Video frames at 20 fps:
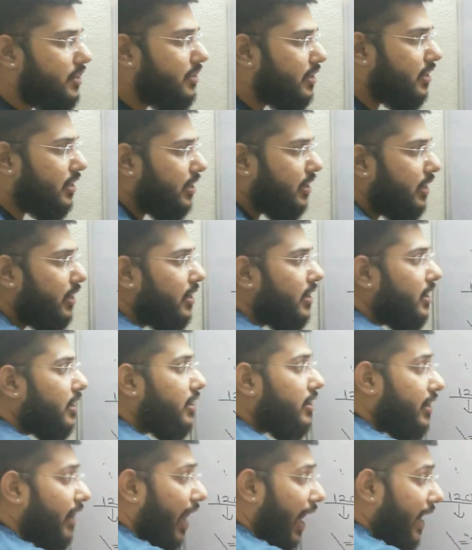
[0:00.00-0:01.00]
with
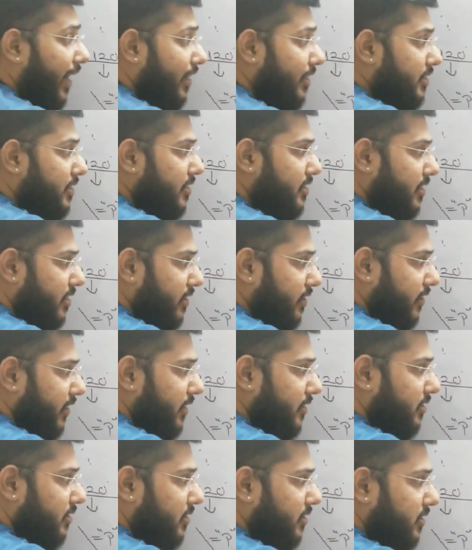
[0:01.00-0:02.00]
the 90
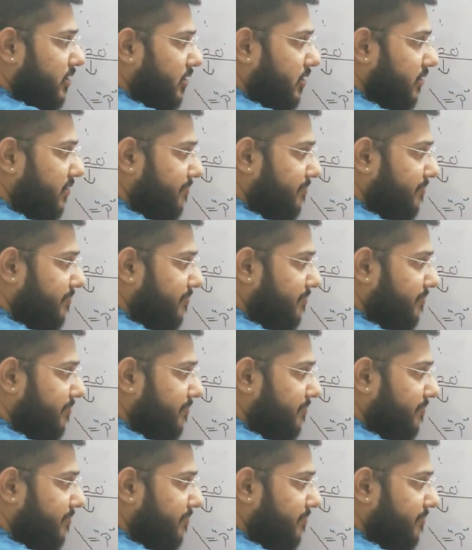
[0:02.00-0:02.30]
degrees.